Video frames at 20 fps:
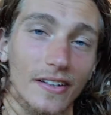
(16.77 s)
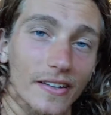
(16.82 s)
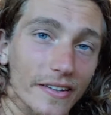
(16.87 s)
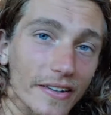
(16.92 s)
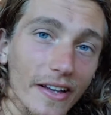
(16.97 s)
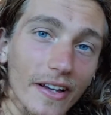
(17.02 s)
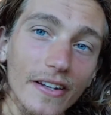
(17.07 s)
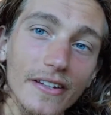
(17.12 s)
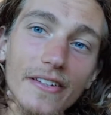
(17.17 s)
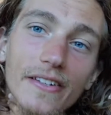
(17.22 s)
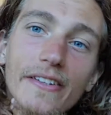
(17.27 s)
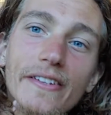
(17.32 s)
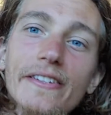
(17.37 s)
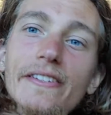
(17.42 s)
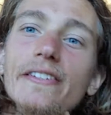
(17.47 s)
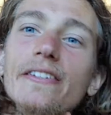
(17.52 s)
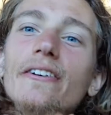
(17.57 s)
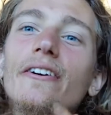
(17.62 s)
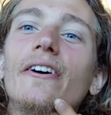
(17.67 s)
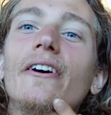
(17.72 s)
Not
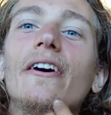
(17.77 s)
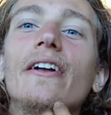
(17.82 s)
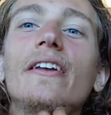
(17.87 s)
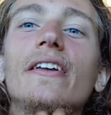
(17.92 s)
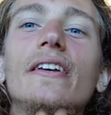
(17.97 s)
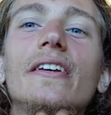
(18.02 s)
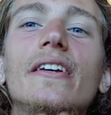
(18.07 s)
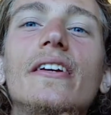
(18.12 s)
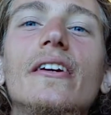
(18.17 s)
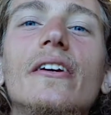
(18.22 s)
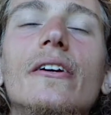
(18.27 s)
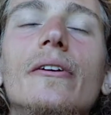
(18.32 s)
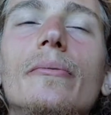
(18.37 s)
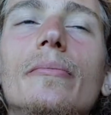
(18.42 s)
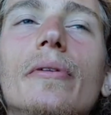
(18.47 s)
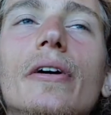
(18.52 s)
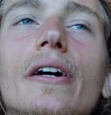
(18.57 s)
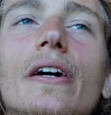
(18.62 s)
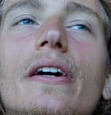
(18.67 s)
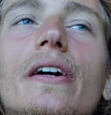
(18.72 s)
just on here,
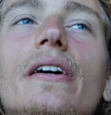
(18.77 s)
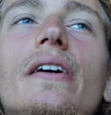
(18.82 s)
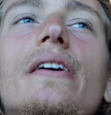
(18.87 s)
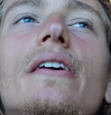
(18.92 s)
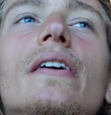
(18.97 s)
but